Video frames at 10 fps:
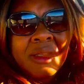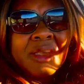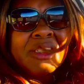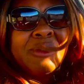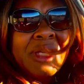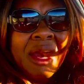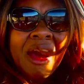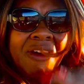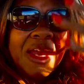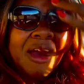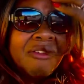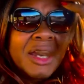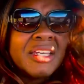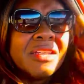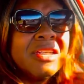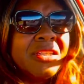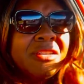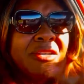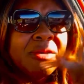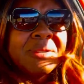She was like, all right, good.
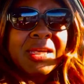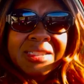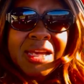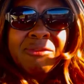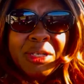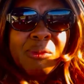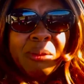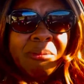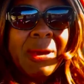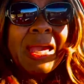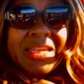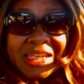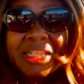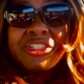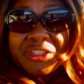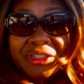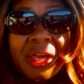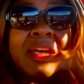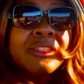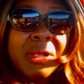You know what I'm saying? Because I really want my ish.
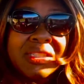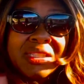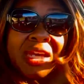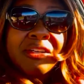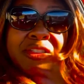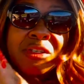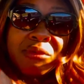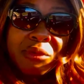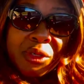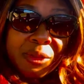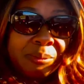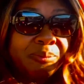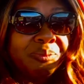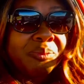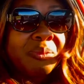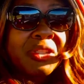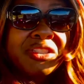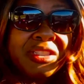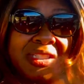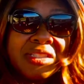So they take her to the room.
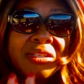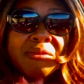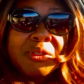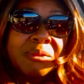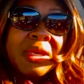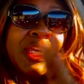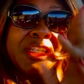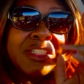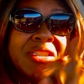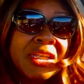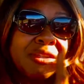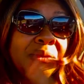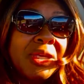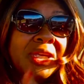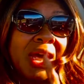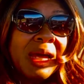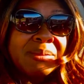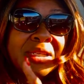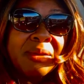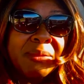She sits in the room. She said 3
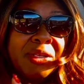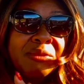cops come in the